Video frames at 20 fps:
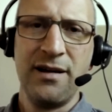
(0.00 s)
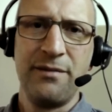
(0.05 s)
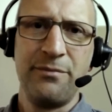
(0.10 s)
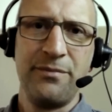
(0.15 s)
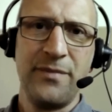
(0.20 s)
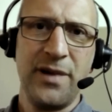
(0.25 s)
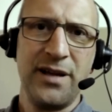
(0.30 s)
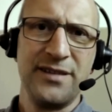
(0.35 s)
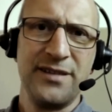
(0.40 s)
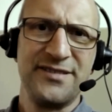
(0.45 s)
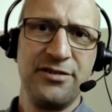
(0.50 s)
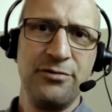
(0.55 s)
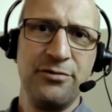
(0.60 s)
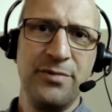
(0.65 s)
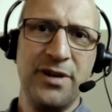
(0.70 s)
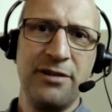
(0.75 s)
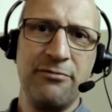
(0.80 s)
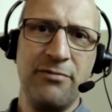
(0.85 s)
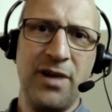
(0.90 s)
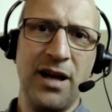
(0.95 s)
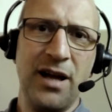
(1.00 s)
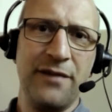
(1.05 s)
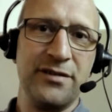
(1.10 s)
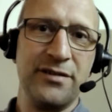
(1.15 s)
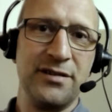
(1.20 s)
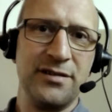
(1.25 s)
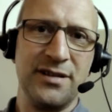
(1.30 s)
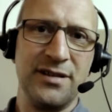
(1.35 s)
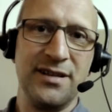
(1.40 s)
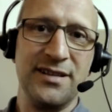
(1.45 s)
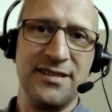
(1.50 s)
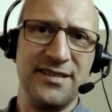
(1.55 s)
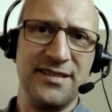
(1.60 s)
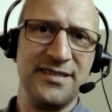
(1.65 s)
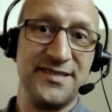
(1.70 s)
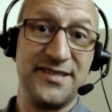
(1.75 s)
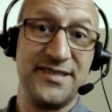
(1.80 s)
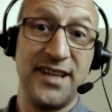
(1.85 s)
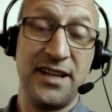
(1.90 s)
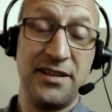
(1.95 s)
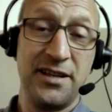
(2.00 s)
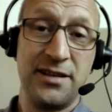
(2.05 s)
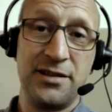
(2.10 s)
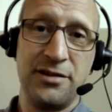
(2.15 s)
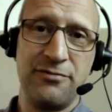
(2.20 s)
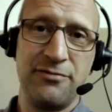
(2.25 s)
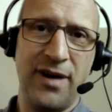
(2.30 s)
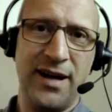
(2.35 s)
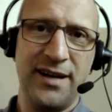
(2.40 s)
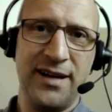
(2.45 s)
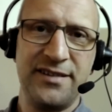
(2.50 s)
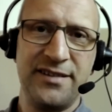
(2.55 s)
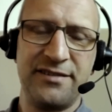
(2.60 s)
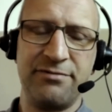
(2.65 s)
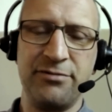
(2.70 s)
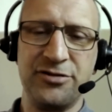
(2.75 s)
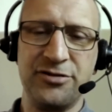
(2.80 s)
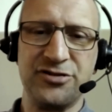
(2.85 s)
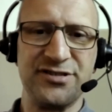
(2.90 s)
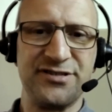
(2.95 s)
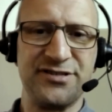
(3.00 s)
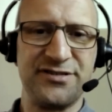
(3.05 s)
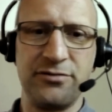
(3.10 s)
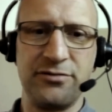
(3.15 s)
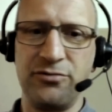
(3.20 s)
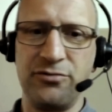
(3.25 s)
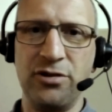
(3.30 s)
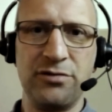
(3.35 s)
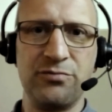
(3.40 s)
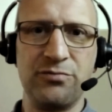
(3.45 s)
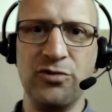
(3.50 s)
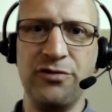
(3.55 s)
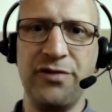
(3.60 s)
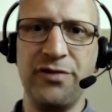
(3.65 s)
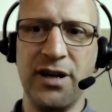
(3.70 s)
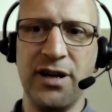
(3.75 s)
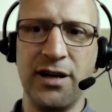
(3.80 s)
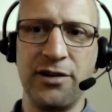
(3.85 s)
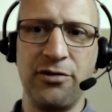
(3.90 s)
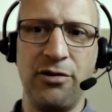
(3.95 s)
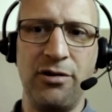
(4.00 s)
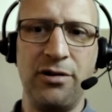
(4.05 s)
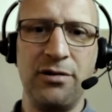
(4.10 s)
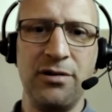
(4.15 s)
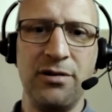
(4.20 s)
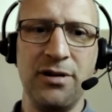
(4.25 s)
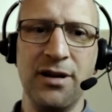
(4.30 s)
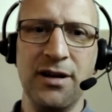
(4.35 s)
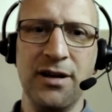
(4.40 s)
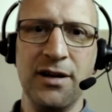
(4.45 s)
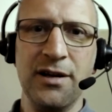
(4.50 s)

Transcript: Assuming we have a static device which is not moving at all,